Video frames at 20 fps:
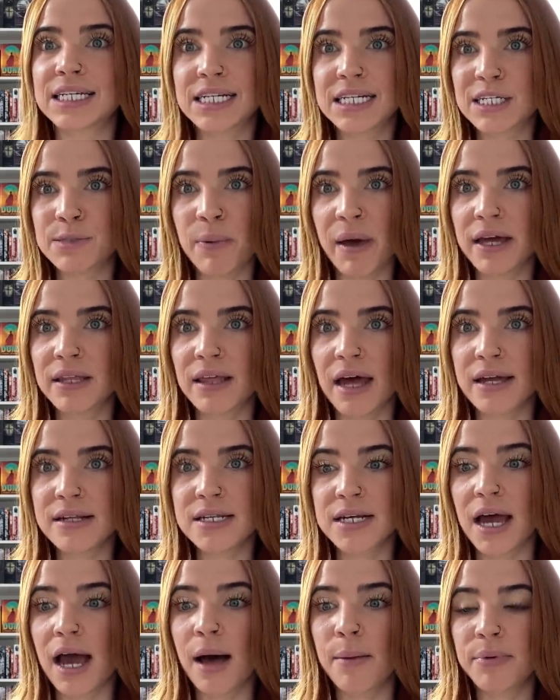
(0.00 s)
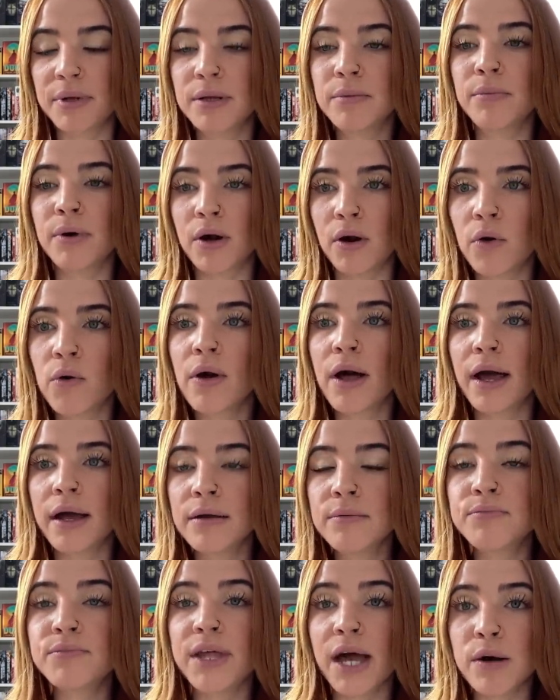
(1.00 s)
expect that to happen, but
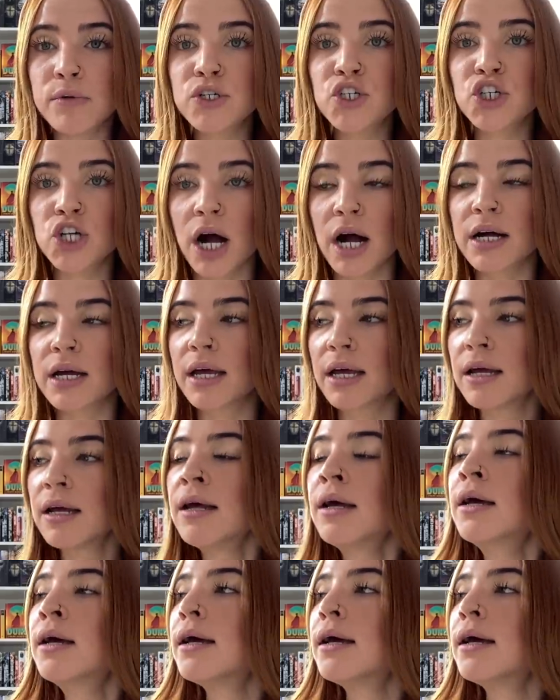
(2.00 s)
okay, that was shocking.